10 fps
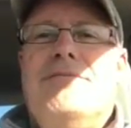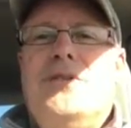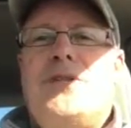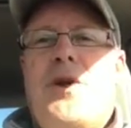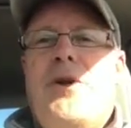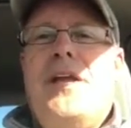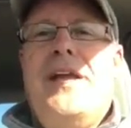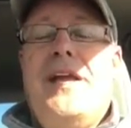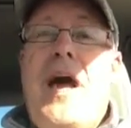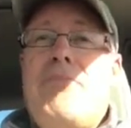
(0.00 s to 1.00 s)

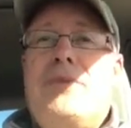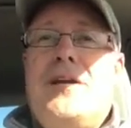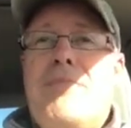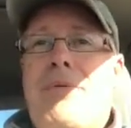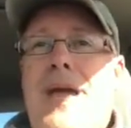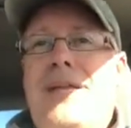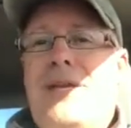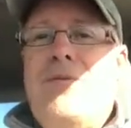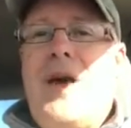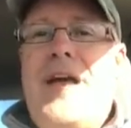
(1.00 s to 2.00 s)
scurrying up the
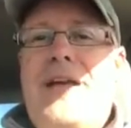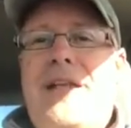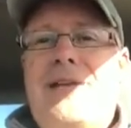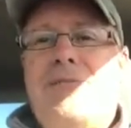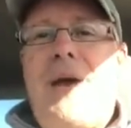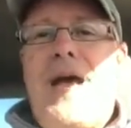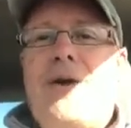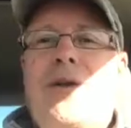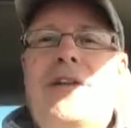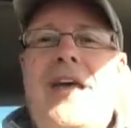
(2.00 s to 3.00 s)
companionway, and he is
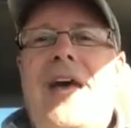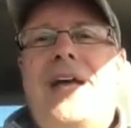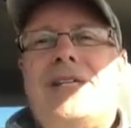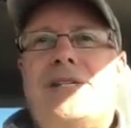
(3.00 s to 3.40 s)
back on deck.